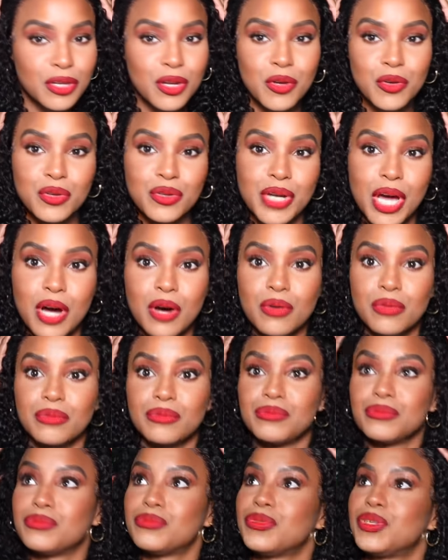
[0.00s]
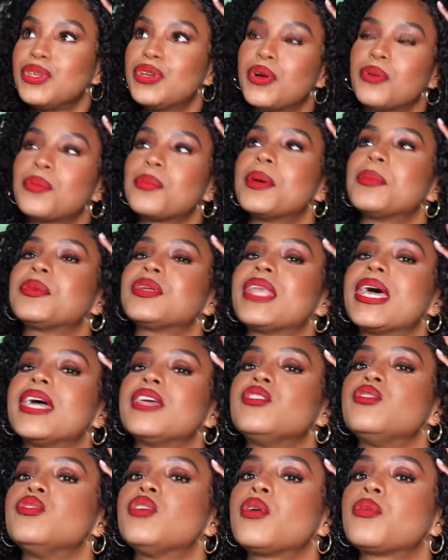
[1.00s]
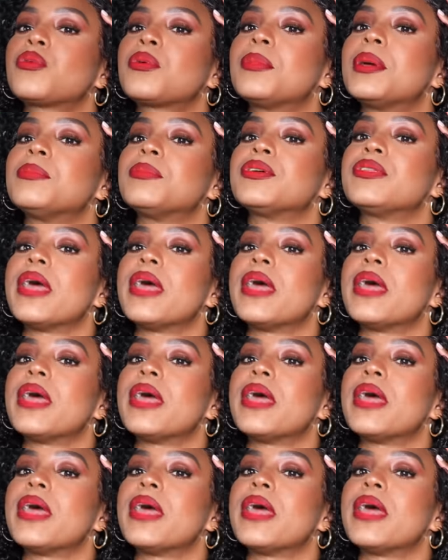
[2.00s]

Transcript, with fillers: No, you don't. You don't remember that. You don't remember